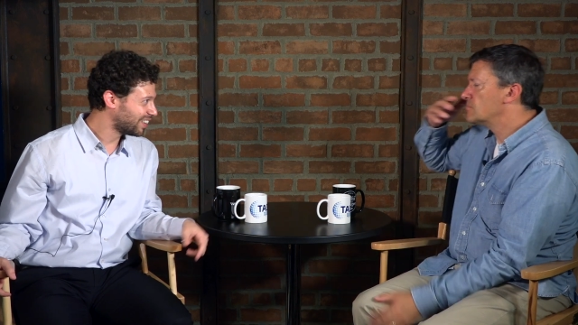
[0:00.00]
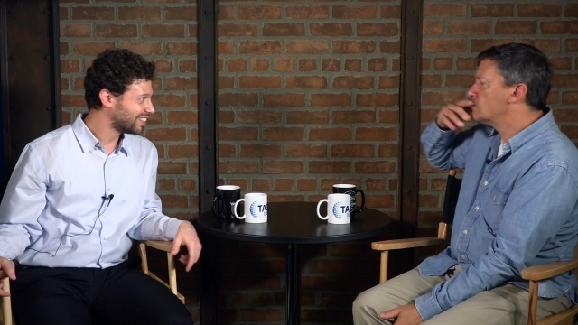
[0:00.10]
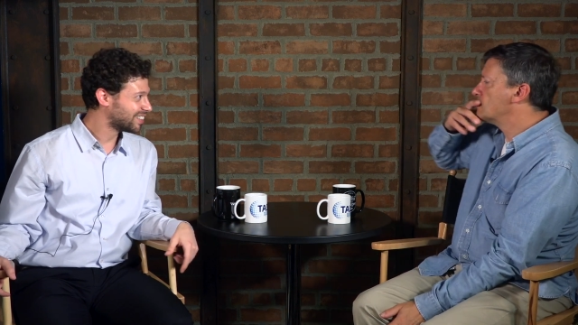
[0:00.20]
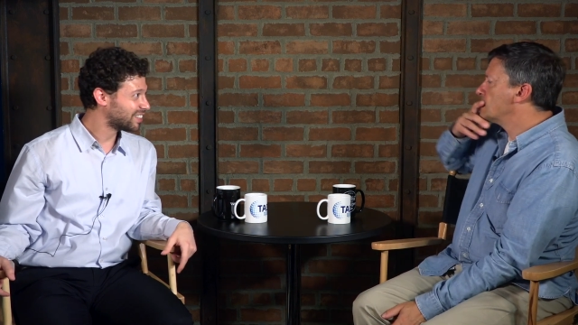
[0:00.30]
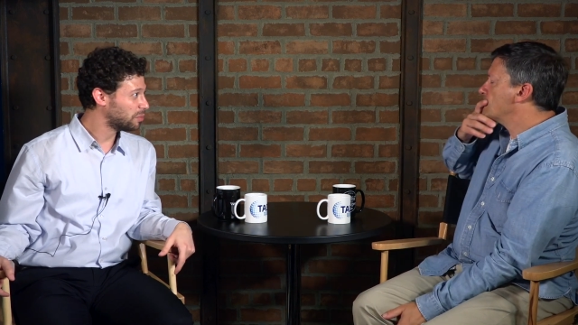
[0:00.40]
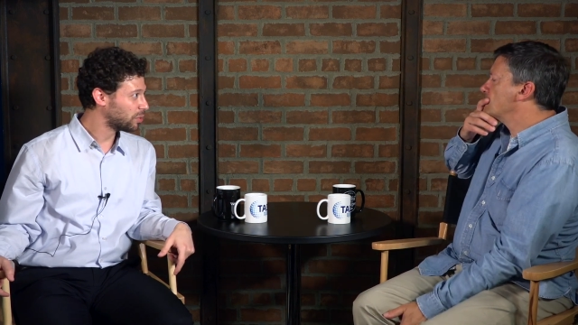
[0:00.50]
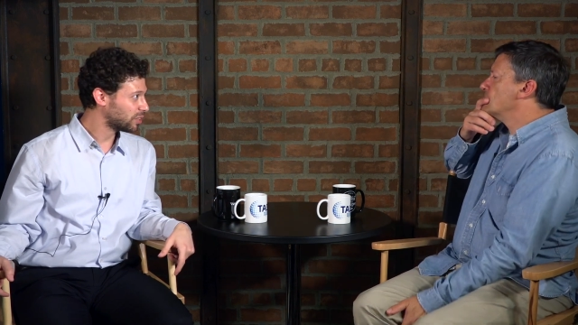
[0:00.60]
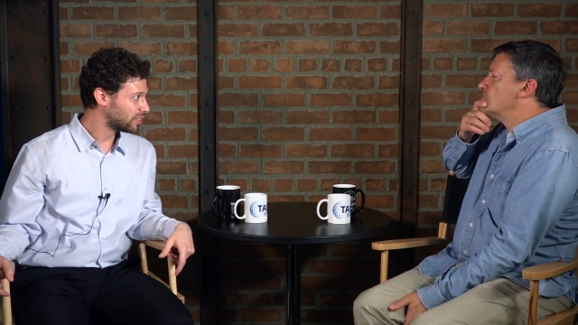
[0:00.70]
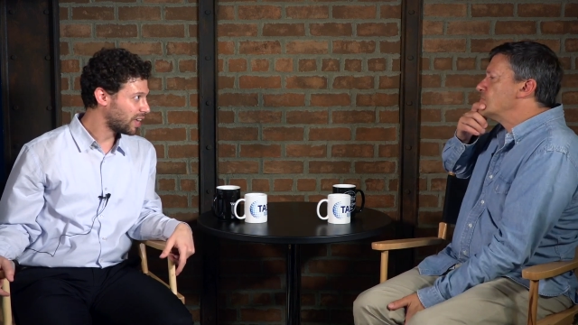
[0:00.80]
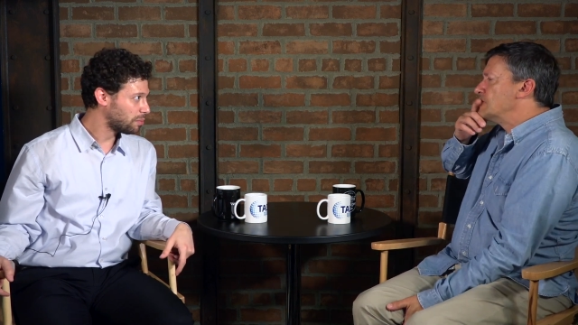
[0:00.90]
Speaker 1: is a simple
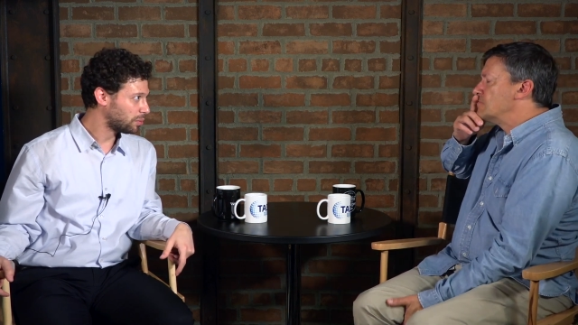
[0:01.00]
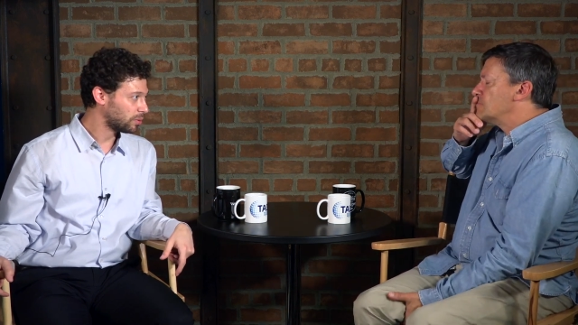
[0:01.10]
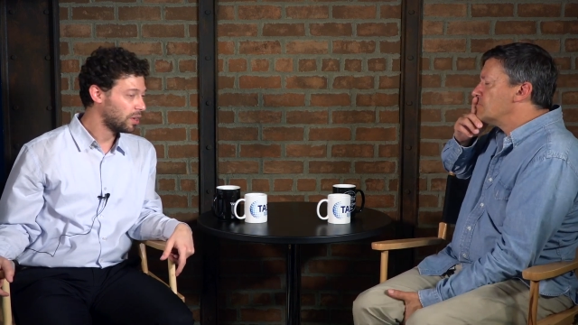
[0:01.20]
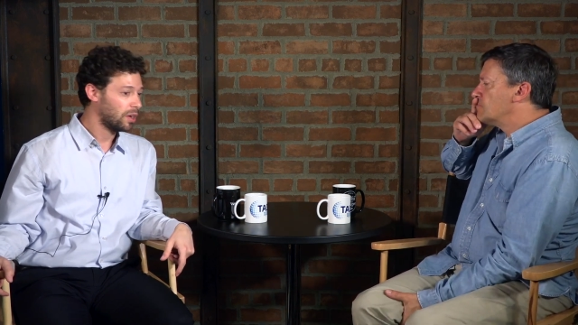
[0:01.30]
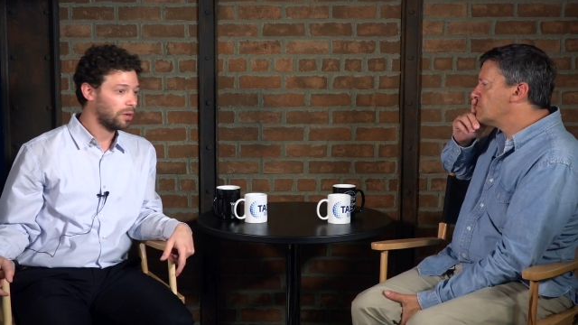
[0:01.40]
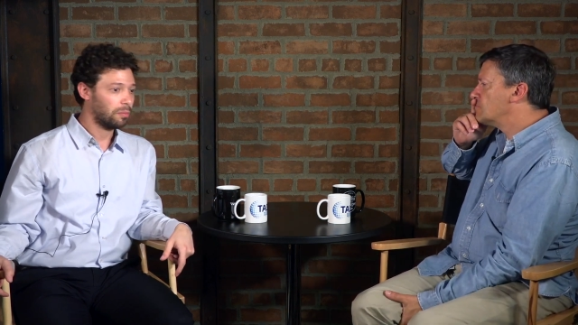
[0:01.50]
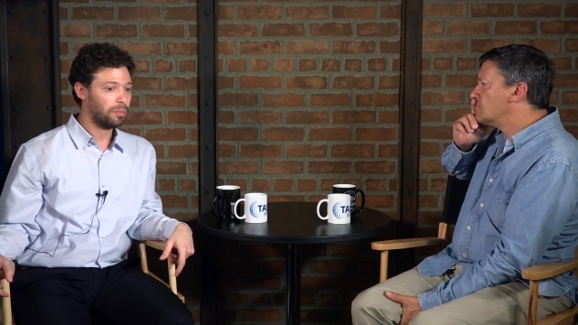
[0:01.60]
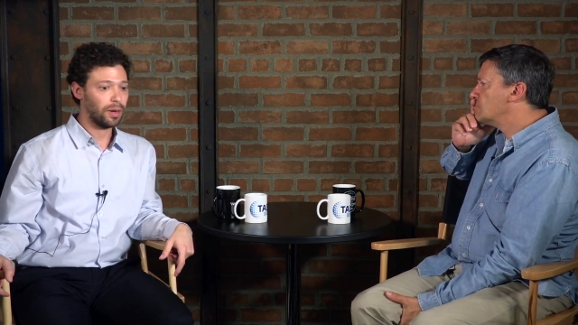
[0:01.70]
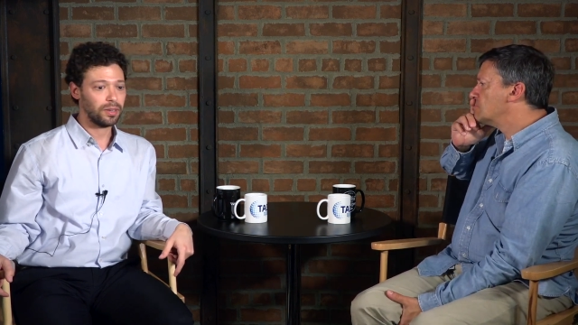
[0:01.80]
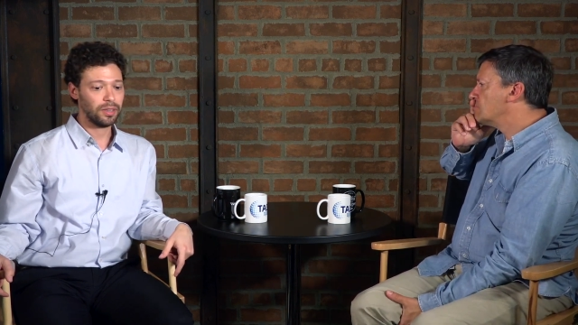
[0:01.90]
example
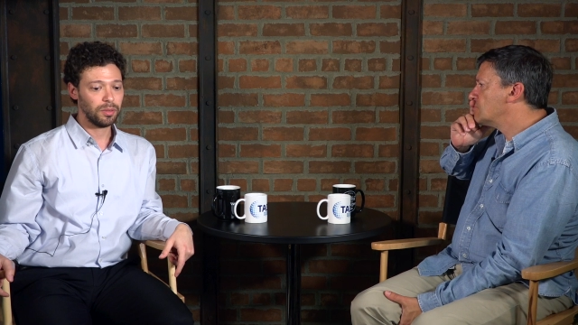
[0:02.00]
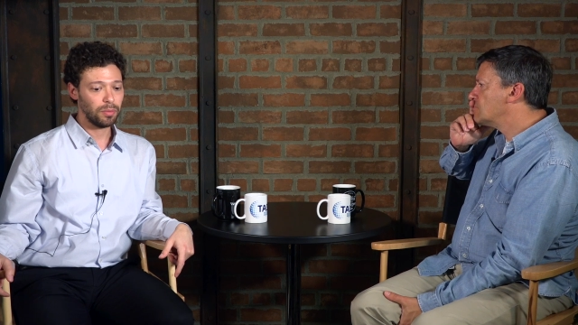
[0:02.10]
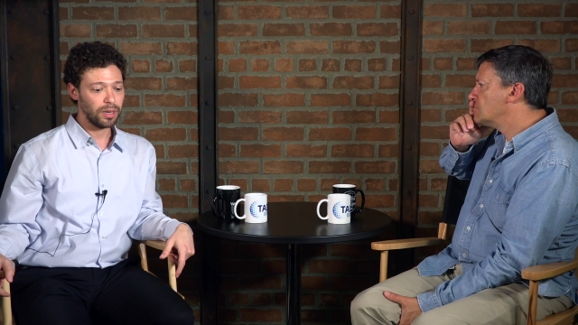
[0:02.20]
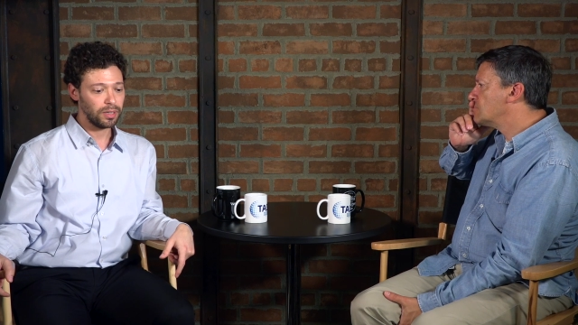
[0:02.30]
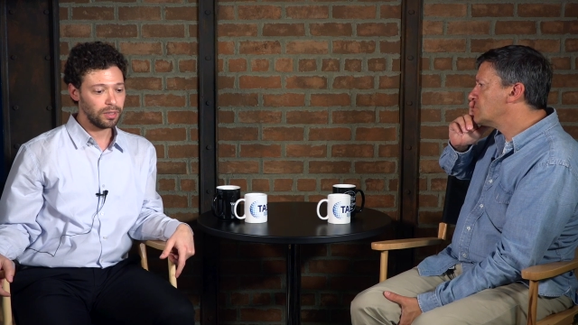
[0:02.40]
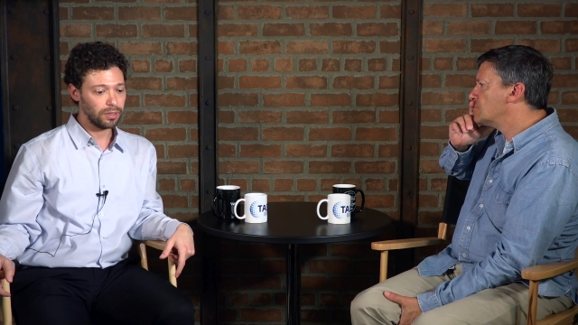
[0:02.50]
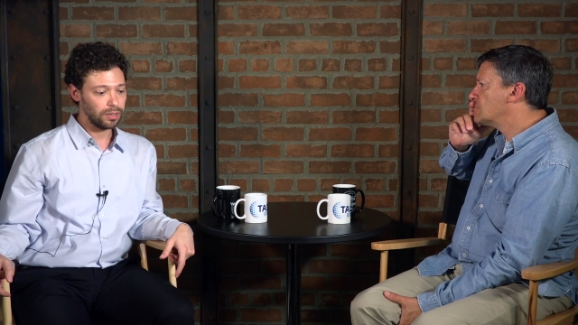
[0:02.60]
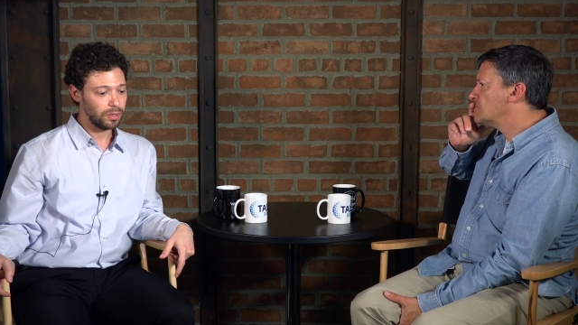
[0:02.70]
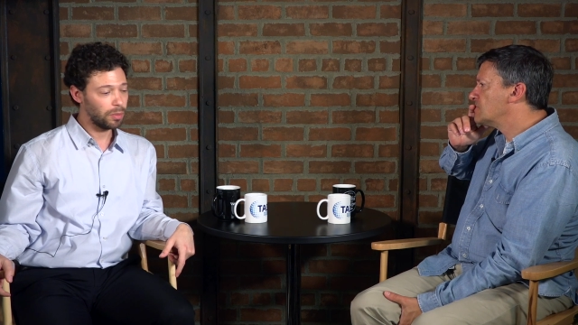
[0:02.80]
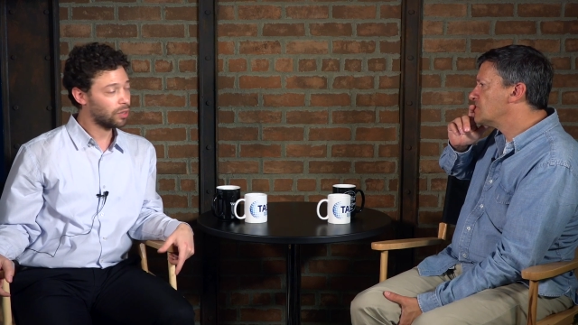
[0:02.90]
but in
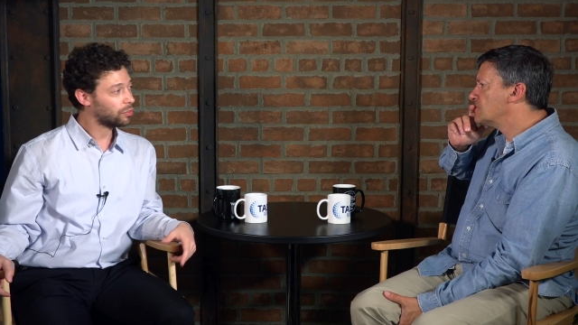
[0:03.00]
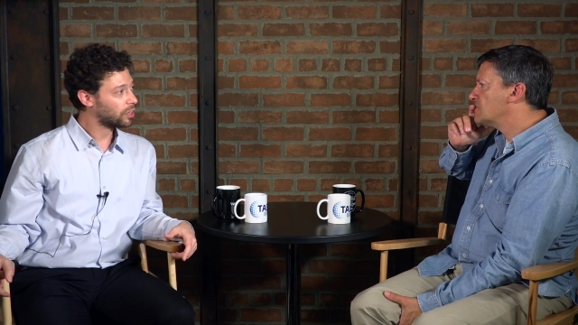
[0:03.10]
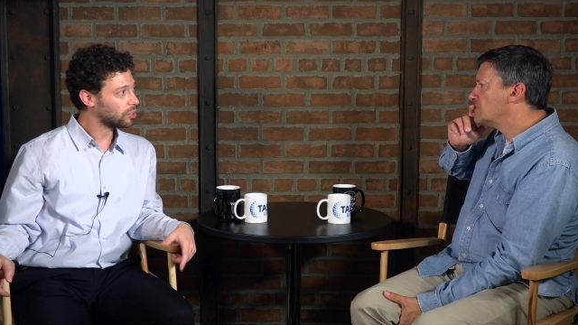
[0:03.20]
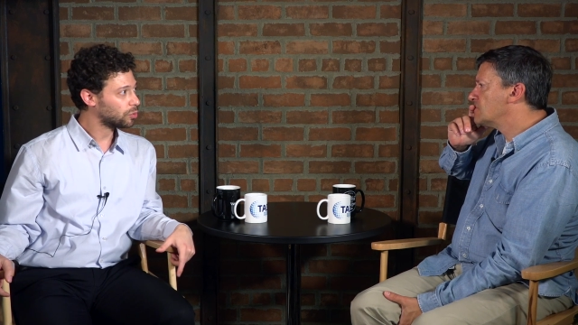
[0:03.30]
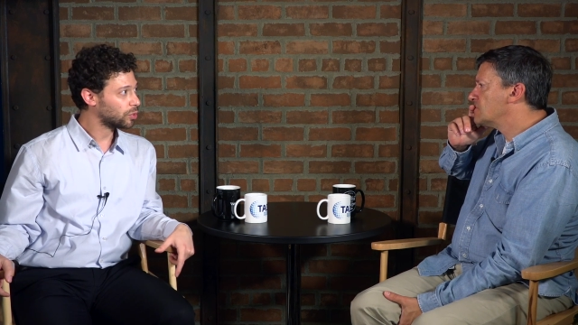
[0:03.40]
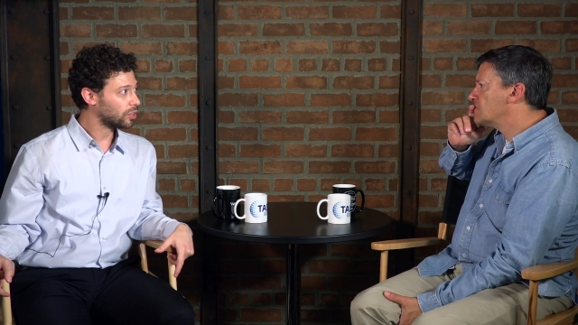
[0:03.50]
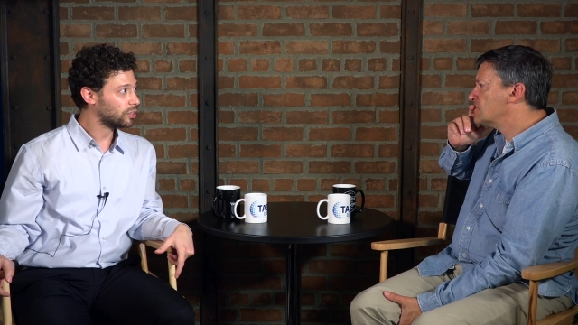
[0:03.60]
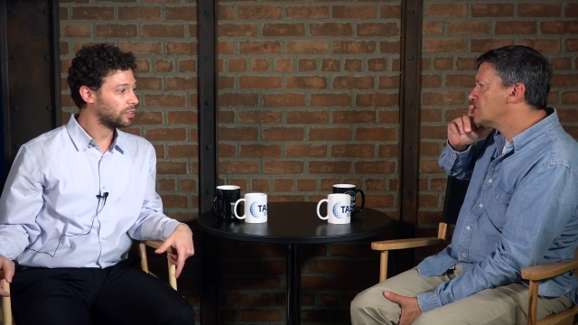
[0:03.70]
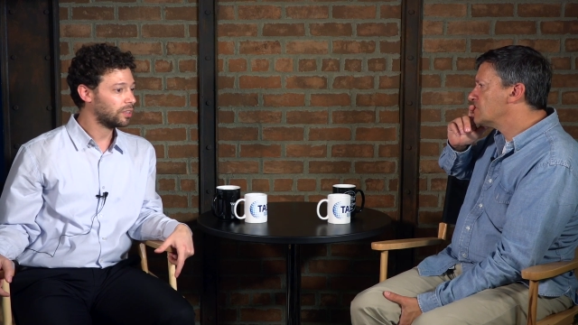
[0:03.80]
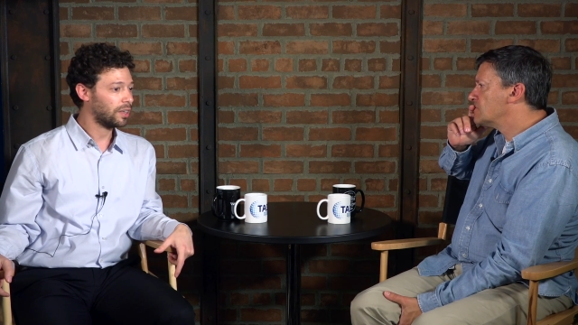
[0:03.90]
many in many of the customers I
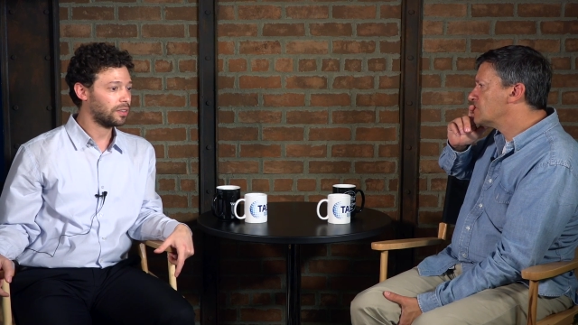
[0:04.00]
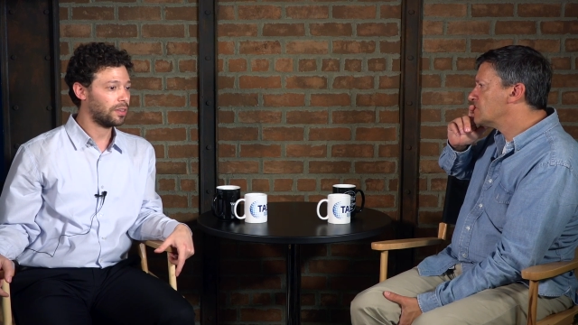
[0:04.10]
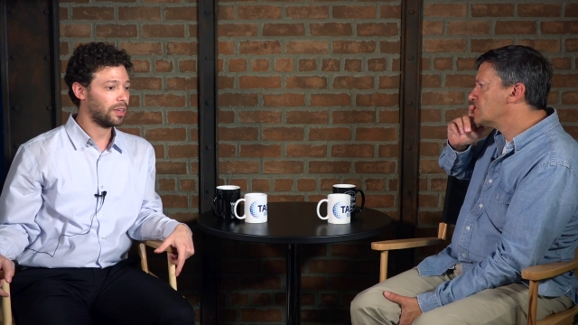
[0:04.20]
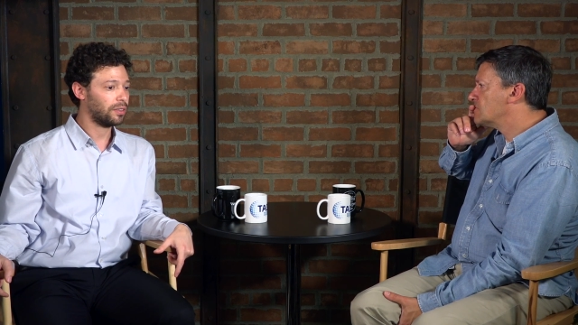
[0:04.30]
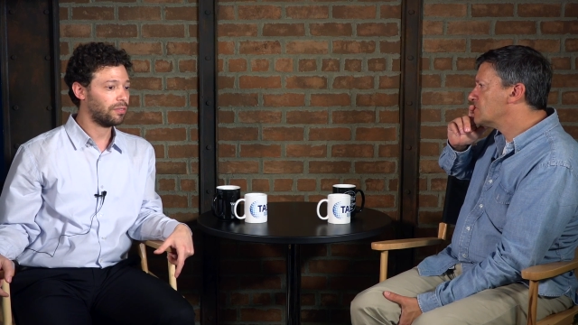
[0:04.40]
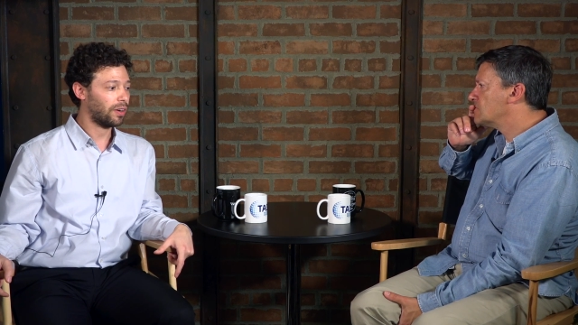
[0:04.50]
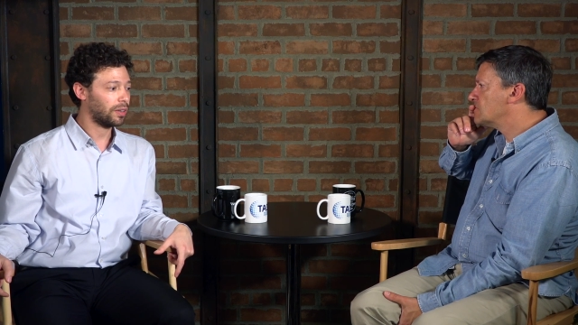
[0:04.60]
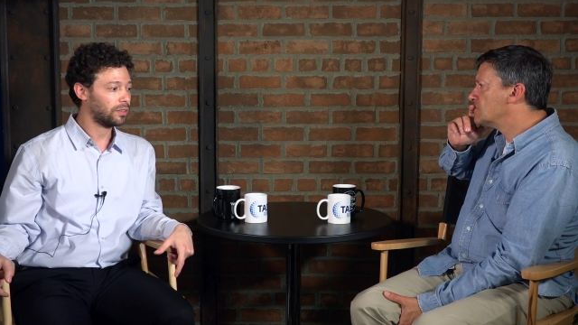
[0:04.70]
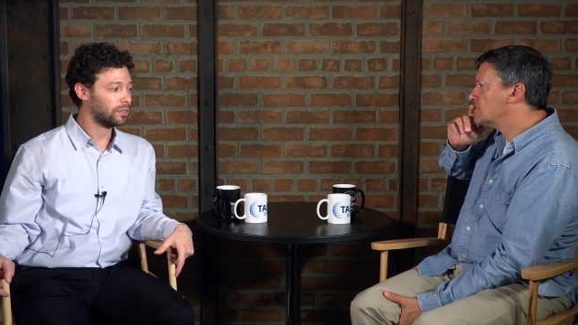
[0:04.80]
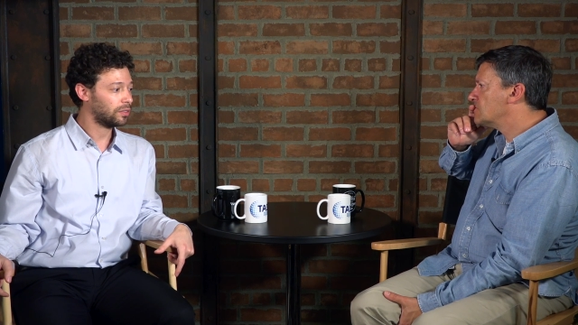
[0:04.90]
see that they
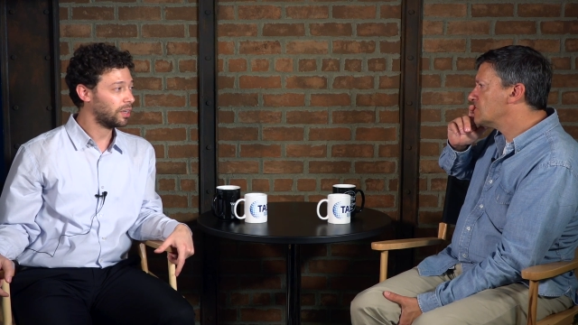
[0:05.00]
define